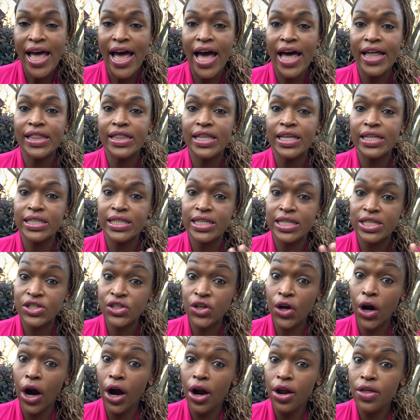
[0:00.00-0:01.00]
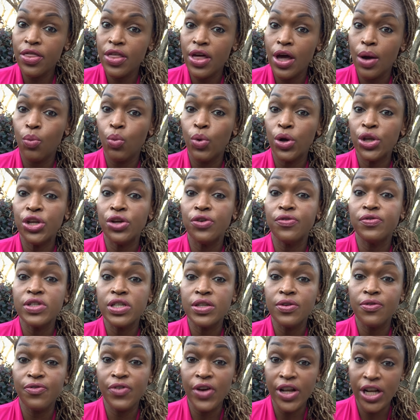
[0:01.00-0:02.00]
and then discard them when you
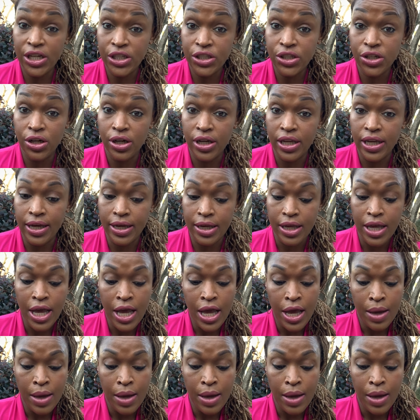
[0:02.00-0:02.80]
finish cooking